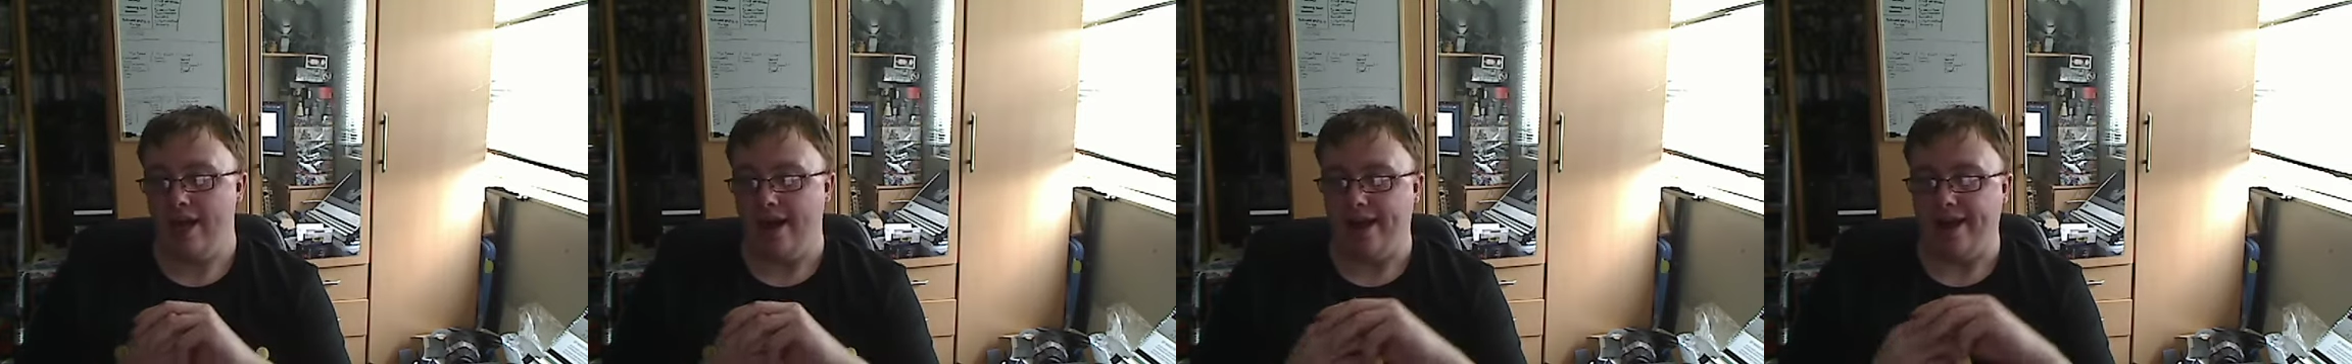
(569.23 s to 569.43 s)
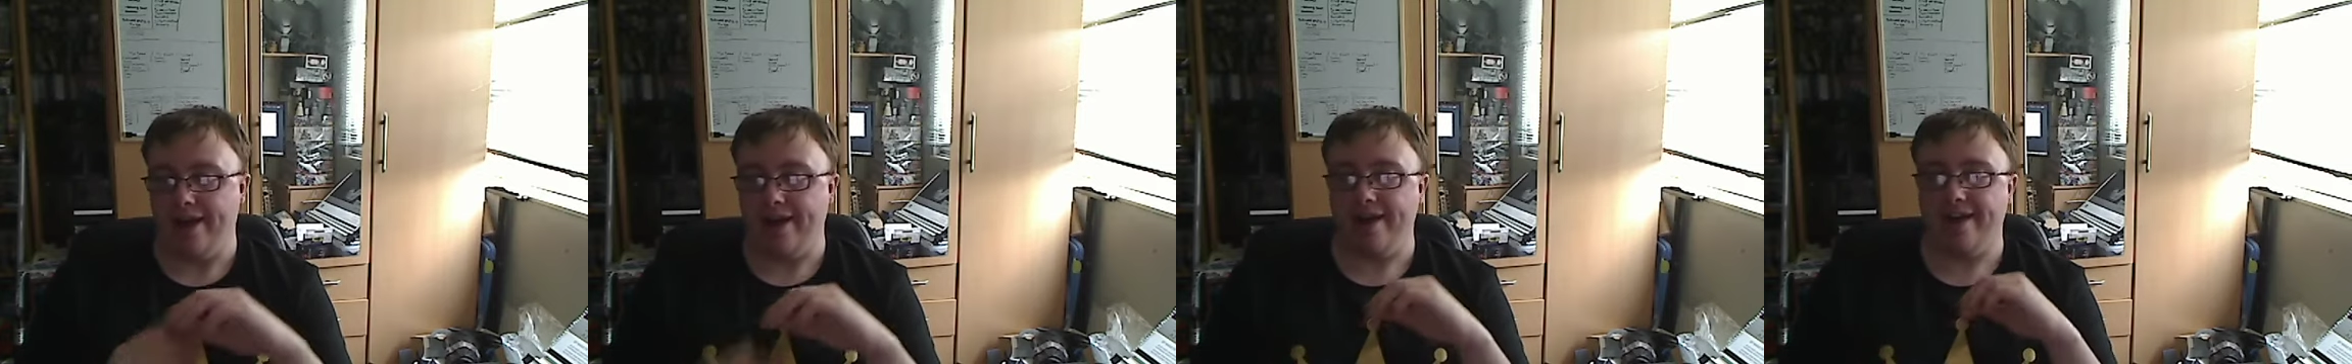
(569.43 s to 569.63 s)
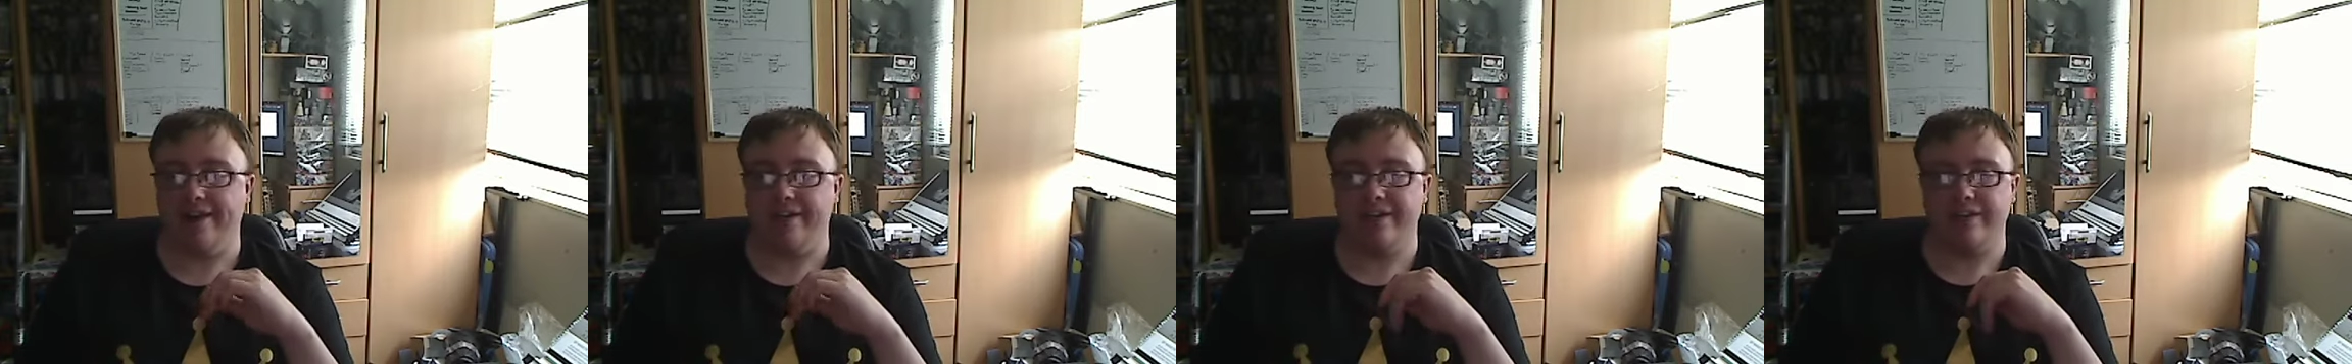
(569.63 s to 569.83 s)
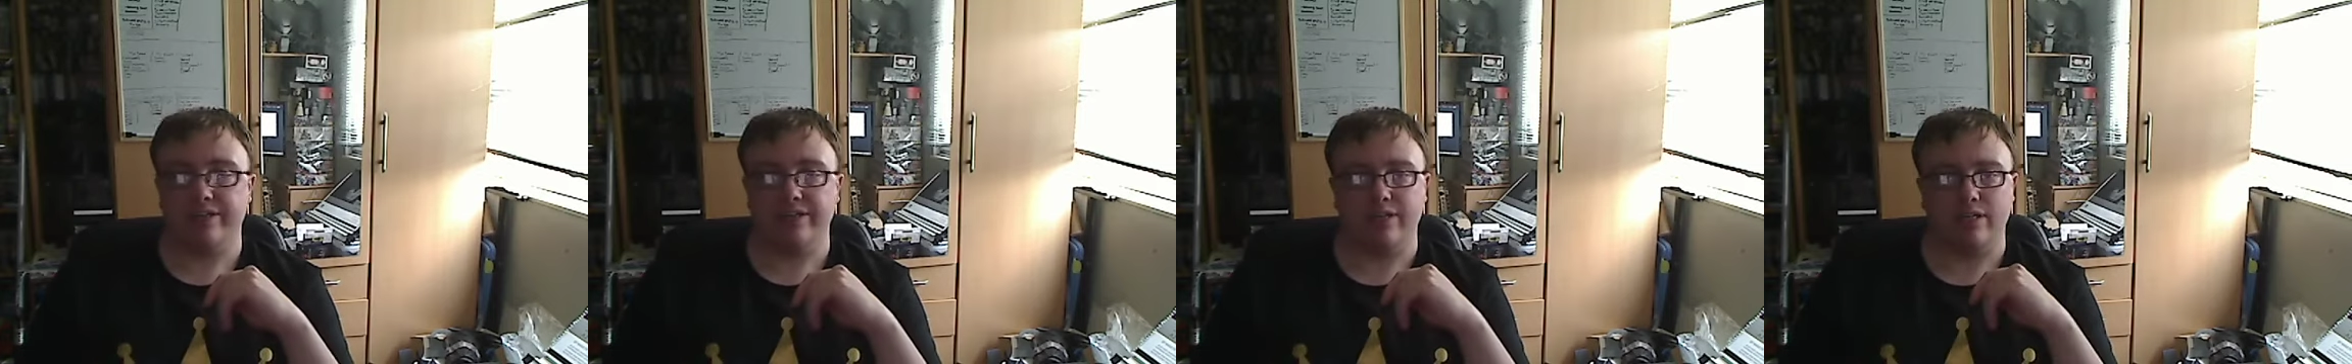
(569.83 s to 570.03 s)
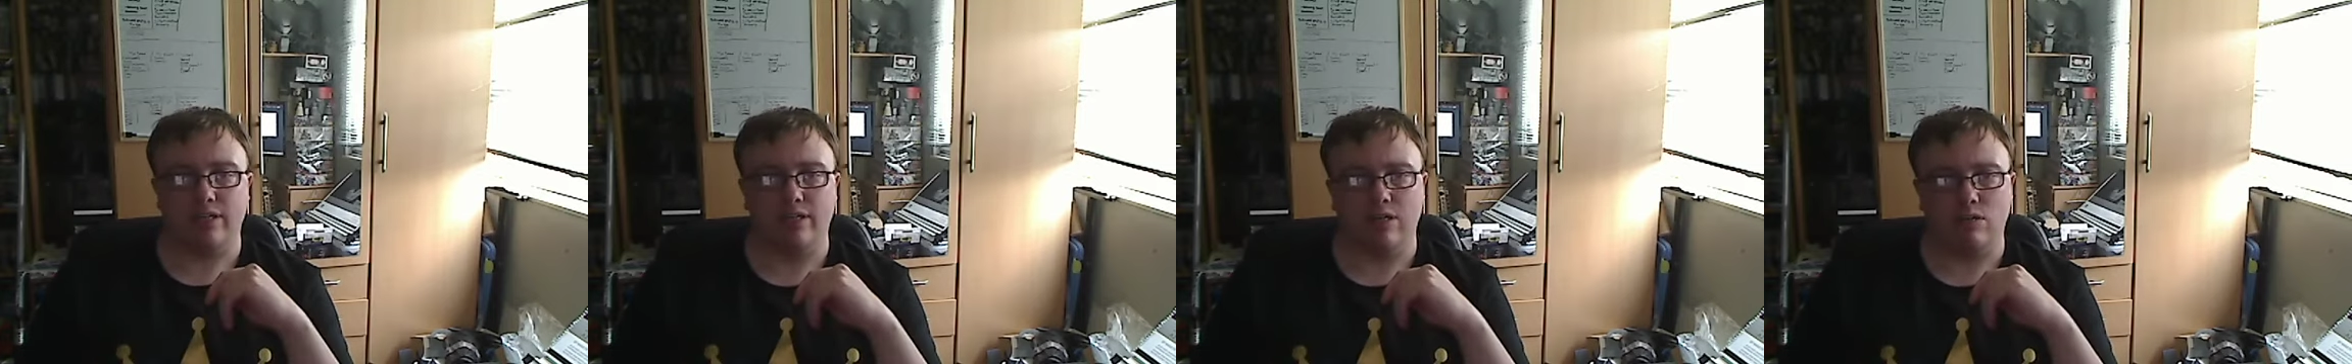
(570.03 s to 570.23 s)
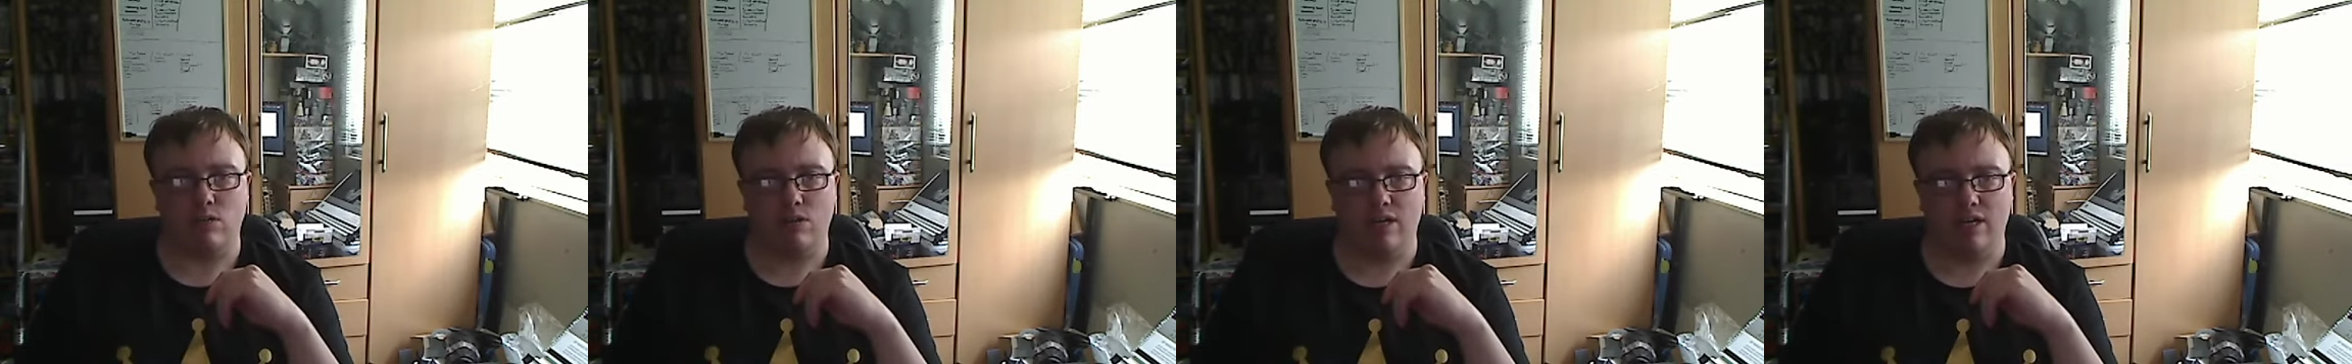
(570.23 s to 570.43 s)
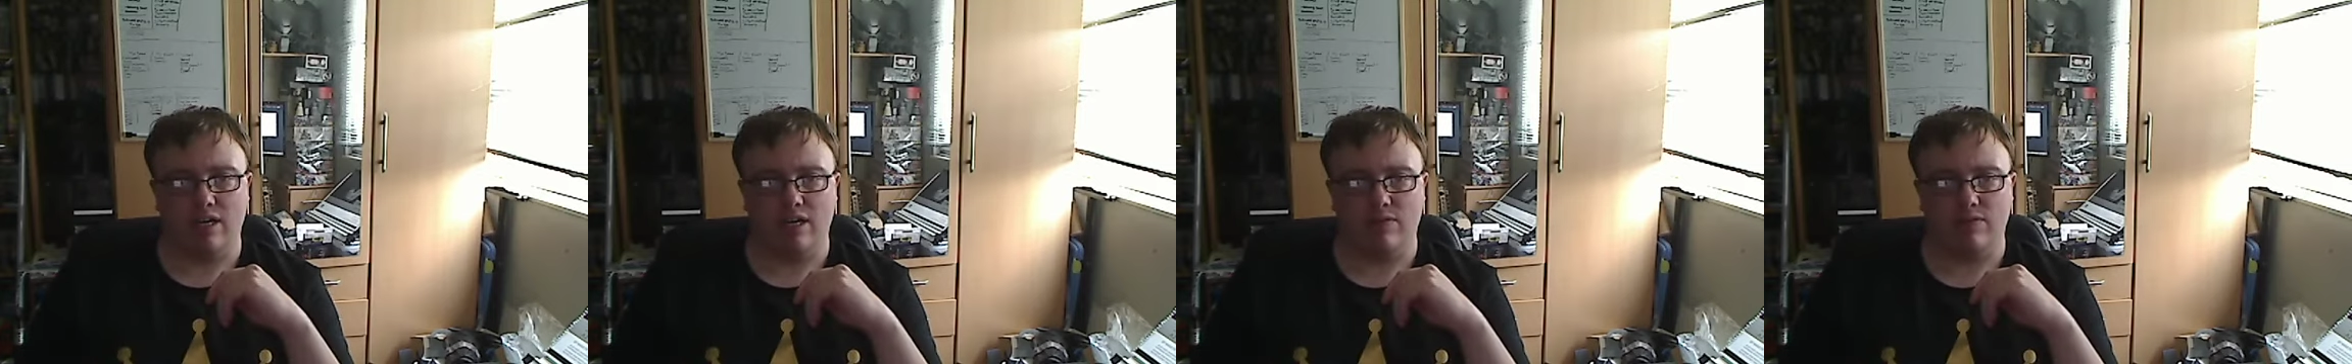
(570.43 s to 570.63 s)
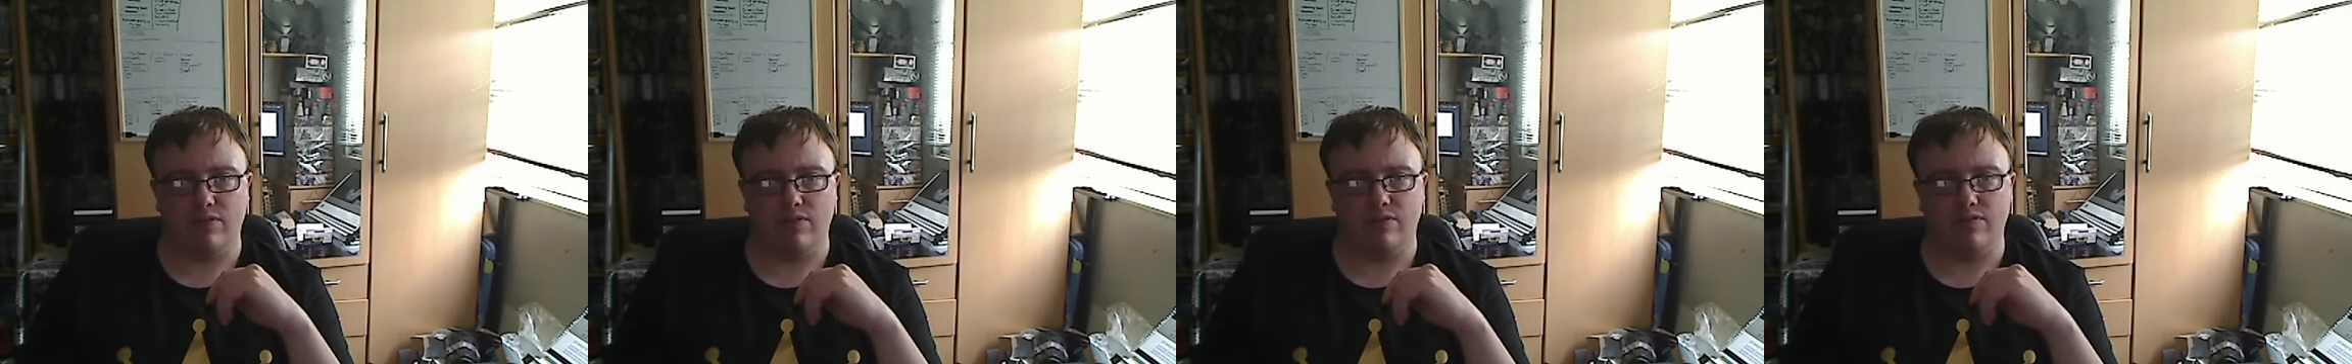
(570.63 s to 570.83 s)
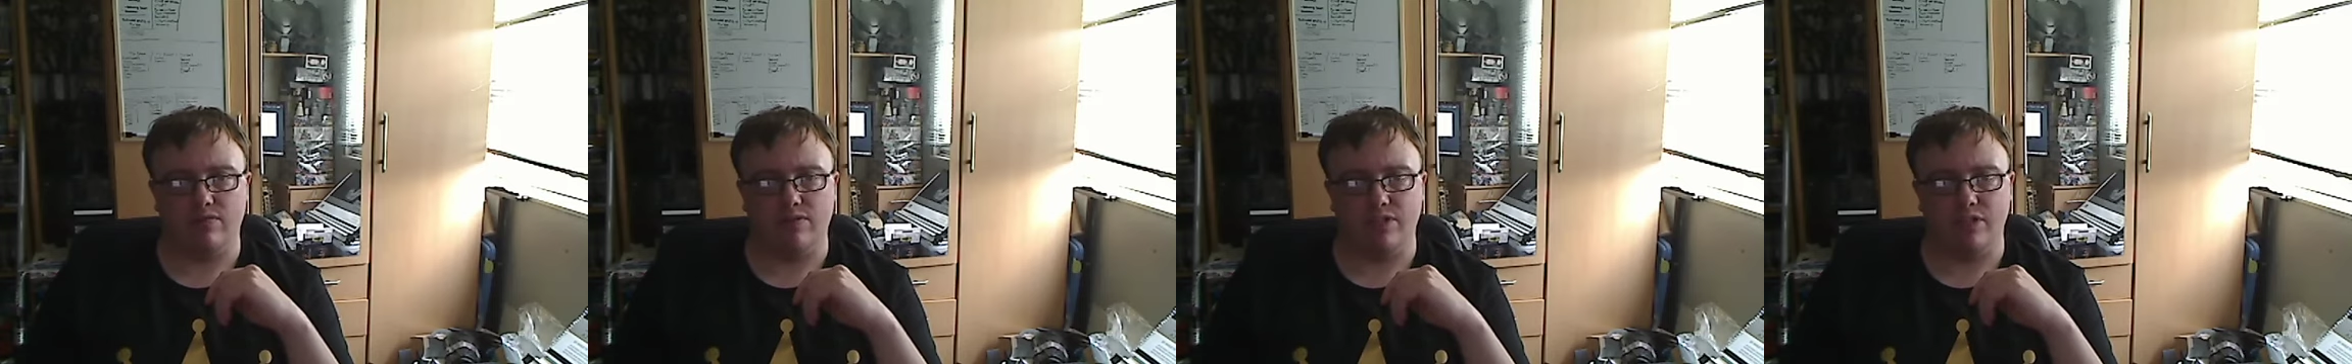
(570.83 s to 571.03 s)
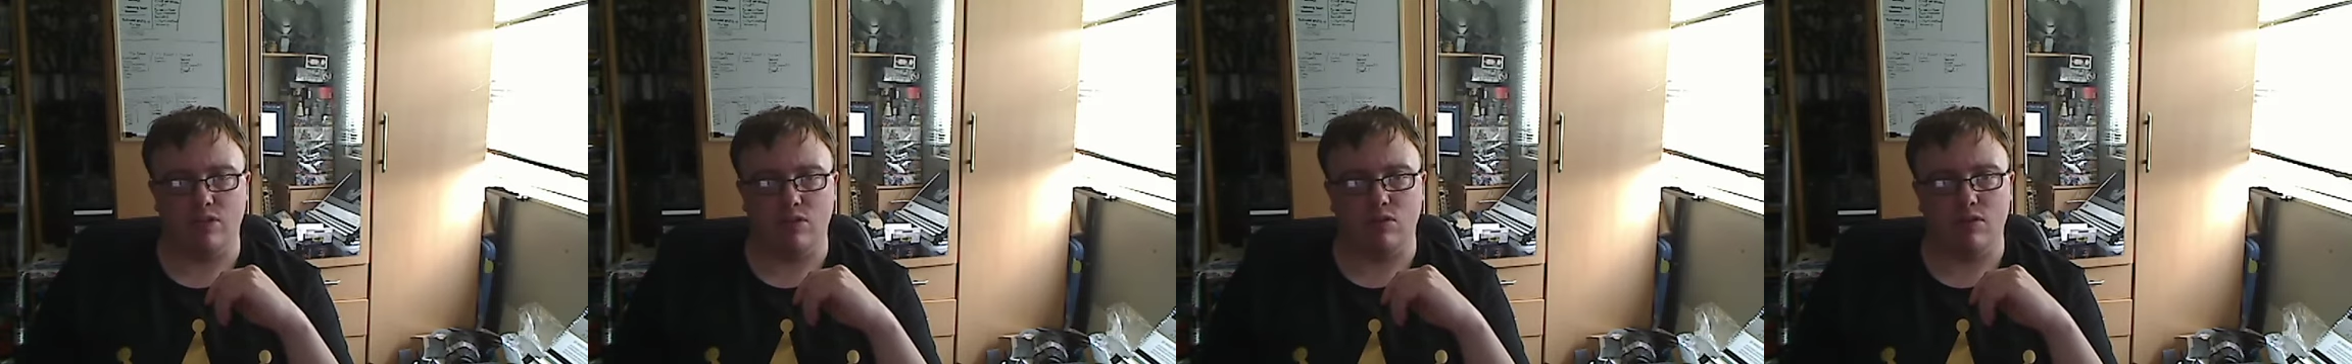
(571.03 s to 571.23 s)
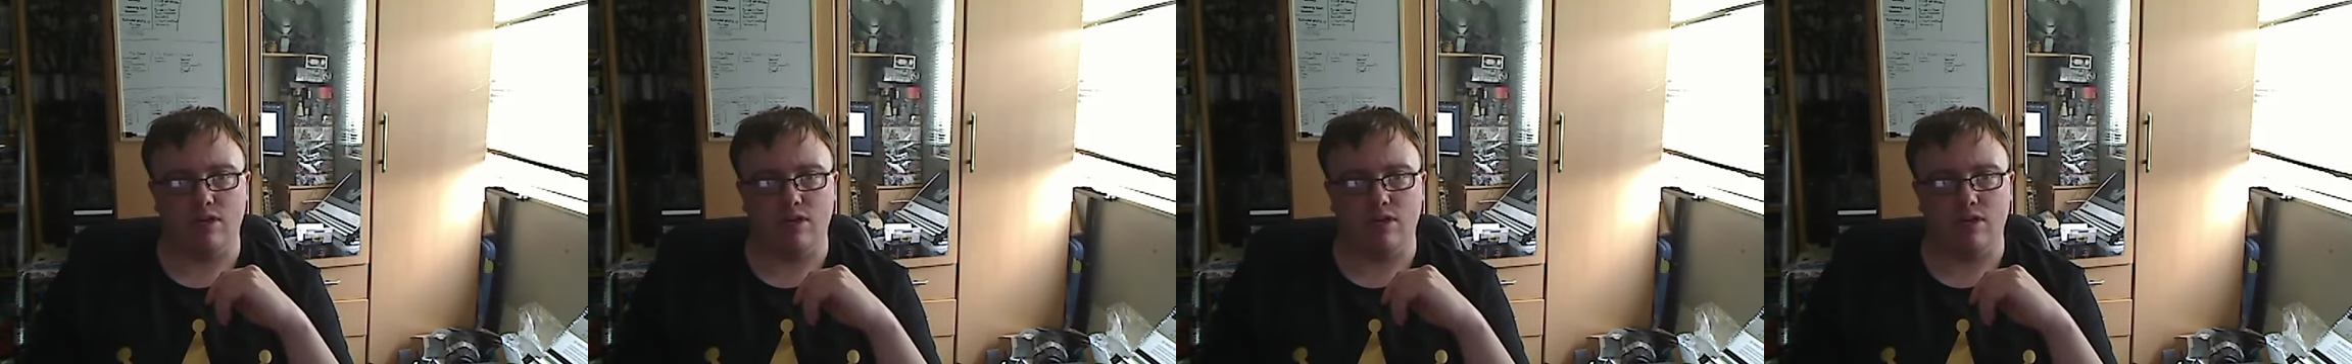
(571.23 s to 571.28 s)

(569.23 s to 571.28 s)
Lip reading: and I'll have a video